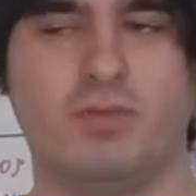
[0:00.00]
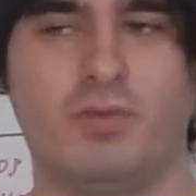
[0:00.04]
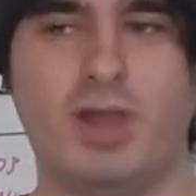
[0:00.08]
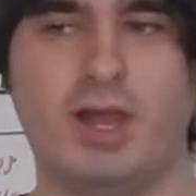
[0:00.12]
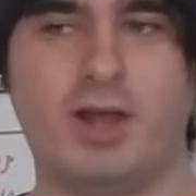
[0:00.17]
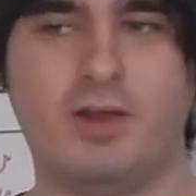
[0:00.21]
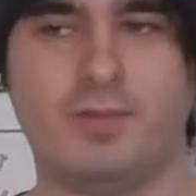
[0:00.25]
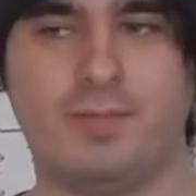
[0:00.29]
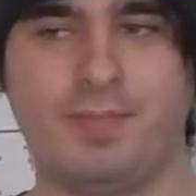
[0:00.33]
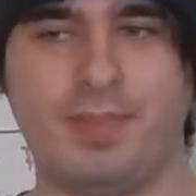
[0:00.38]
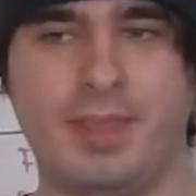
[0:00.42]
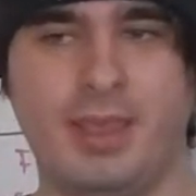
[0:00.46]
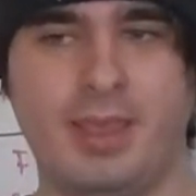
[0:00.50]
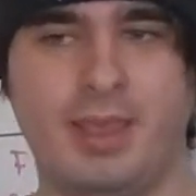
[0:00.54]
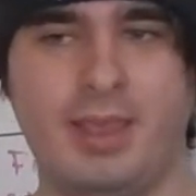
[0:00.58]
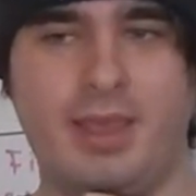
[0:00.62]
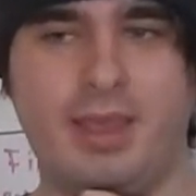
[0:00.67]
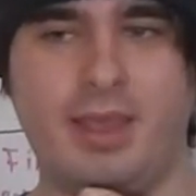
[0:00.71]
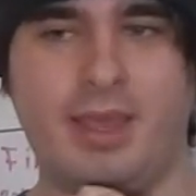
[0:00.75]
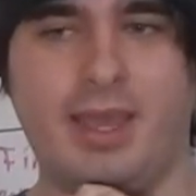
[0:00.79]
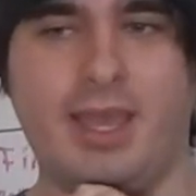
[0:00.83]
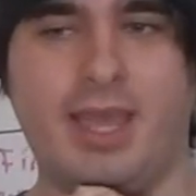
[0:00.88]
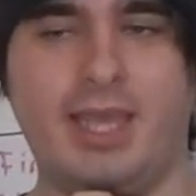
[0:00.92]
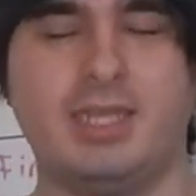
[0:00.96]
Well,
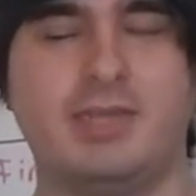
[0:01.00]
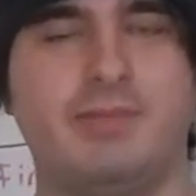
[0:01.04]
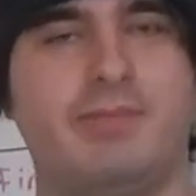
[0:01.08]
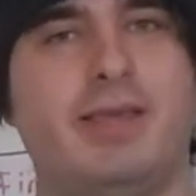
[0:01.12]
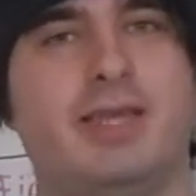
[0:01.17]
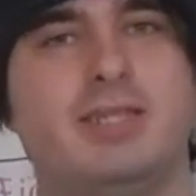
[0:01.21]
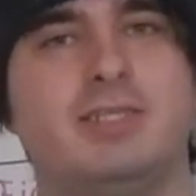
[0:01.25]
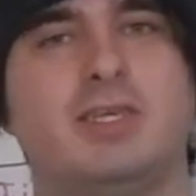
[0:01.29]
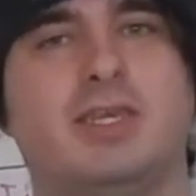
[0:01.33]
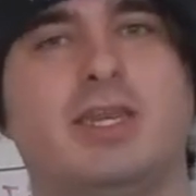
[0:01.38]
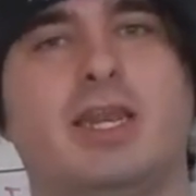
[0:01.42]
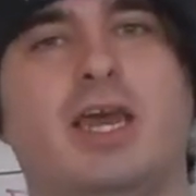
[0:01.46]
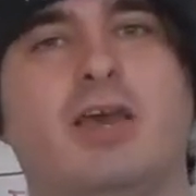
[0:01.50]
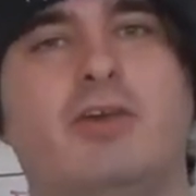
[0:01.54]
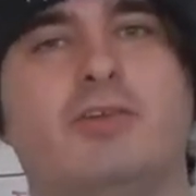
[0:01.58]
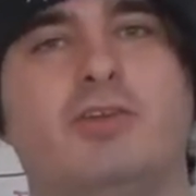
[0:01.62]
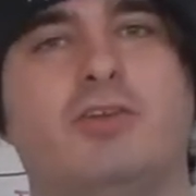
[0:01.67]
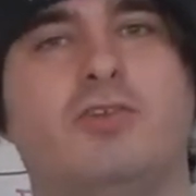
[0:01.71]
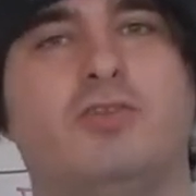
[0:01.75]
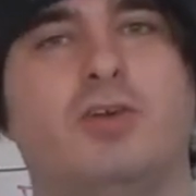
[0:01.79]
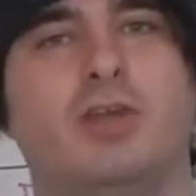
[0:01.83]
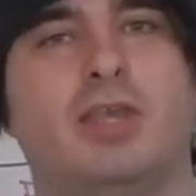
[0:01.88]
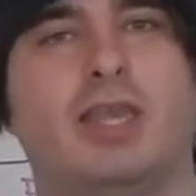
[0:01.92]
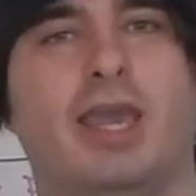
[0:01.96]
it depends on how you
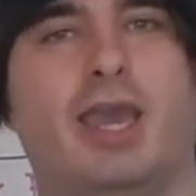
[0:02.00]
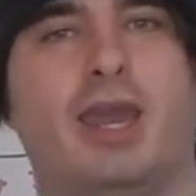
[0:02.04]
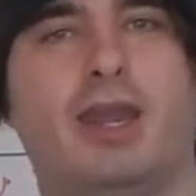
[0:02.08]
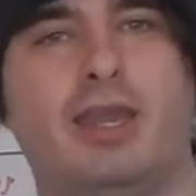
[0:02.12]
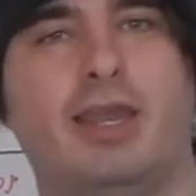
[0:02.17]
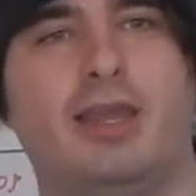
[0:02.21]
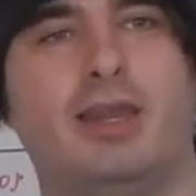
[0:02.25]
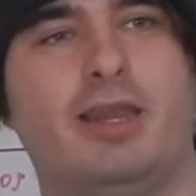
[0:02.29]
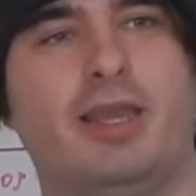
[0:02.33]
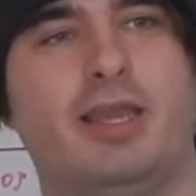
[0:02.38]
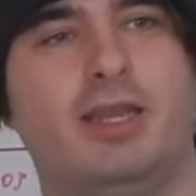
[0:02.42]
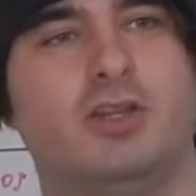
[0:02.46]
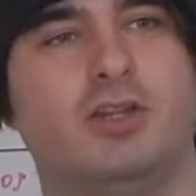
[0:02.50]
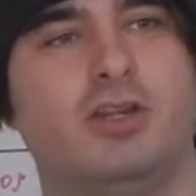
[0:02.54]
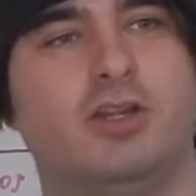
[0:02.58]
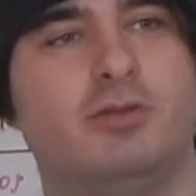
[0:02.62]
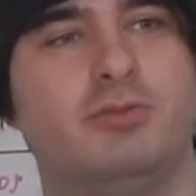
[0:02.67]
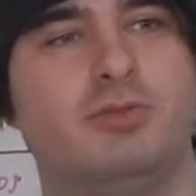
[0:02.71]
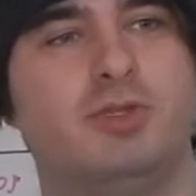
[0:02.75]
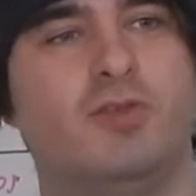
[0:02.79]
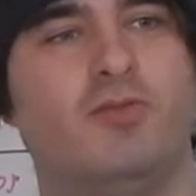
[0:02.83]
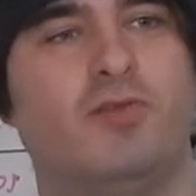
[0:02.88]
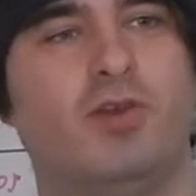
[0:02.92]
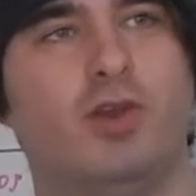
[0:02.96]
look at it. In
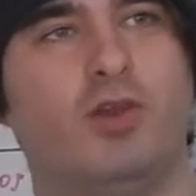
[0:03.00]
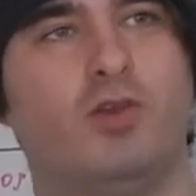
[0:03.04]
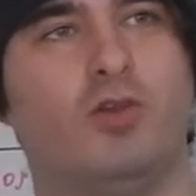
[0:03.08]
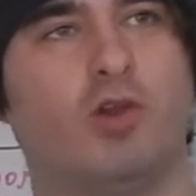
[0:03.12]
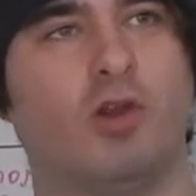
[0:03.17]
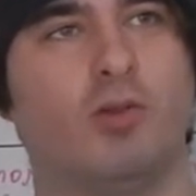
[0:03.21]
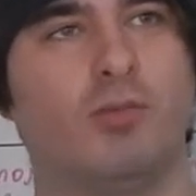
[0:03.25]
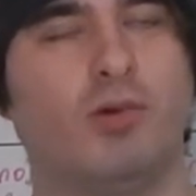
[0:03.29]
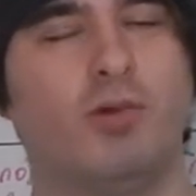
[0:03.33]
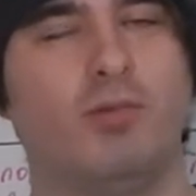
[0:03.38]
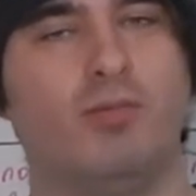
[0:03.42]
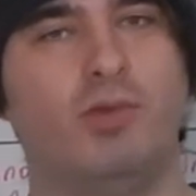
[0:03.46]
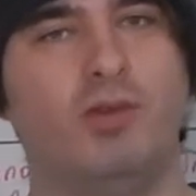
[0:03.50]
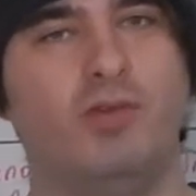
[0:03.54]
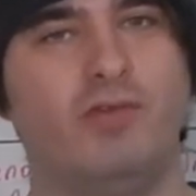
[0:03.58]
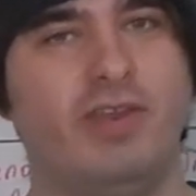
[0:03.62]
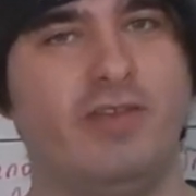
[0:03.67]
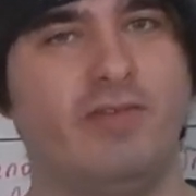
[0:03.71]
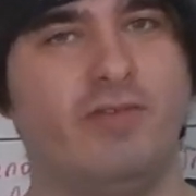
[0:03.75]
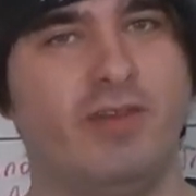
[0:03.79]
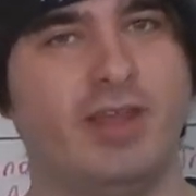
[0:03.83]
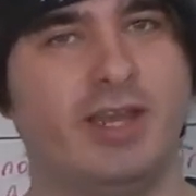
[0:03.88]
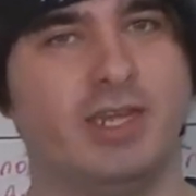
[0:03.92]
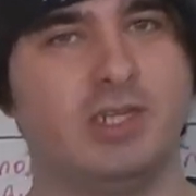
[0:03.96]
terms of a normal
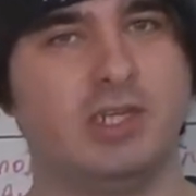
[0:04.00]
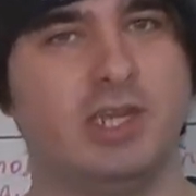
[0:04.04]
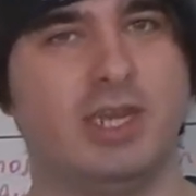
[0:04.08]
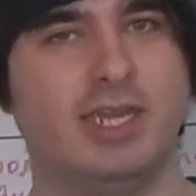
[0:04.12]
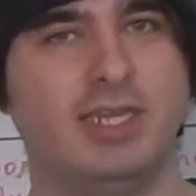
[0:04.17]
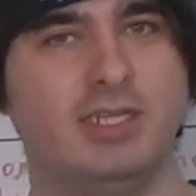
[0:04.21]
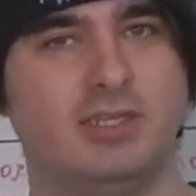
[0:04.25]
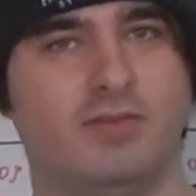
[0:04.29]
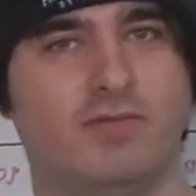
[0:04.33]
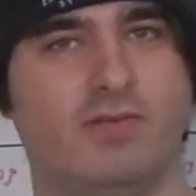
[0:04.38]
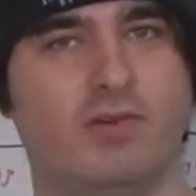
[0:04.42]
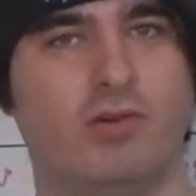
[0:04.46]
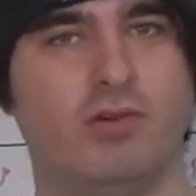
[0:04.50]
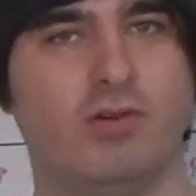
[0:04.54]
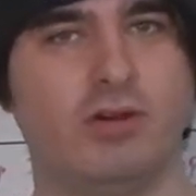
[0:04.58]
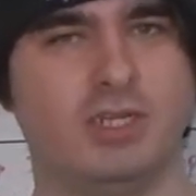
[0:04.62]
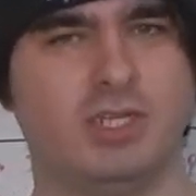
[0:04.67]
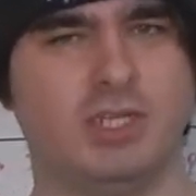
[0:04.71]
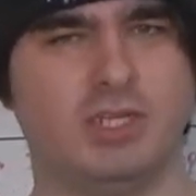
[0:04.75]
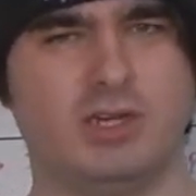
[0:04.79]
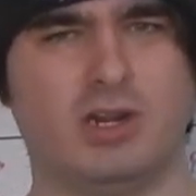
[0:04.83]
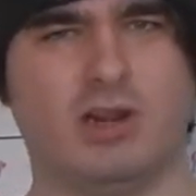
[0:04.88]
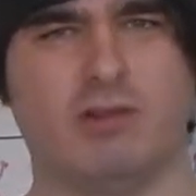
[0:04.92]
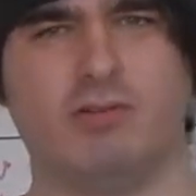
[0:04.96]
movie franchise, of course
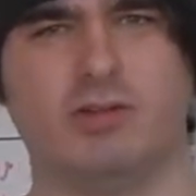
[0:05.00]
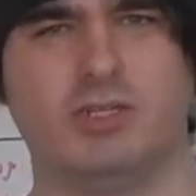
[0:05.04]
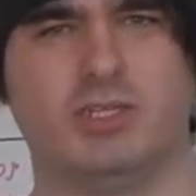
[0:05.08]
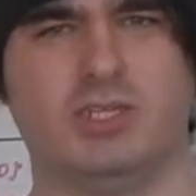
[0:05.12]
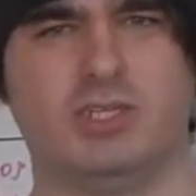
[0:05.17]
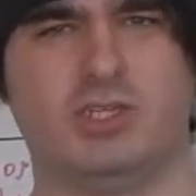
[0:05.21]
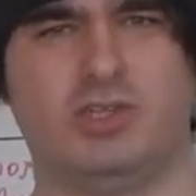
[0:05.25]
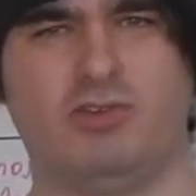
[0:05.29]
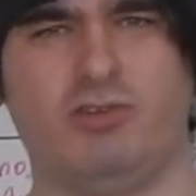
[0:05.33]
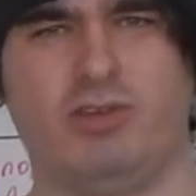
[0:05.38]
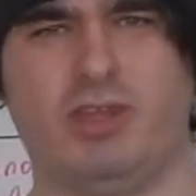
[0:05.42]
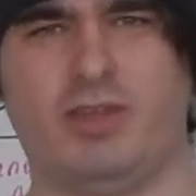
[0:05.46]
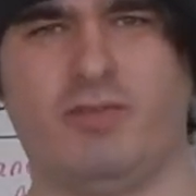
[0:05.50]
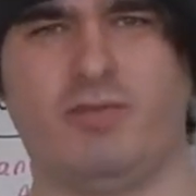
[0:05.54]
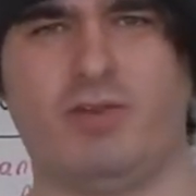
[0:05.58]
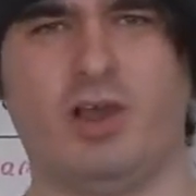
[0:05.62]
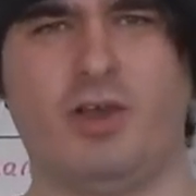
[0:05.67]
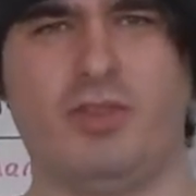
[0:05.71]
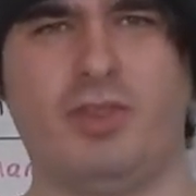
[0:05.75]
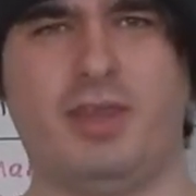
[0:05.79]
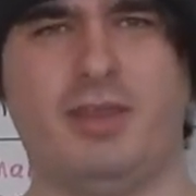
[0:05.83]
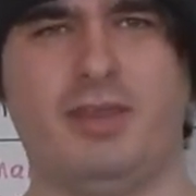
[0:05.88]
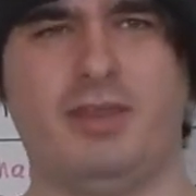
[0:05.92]
Star Wars is doing well.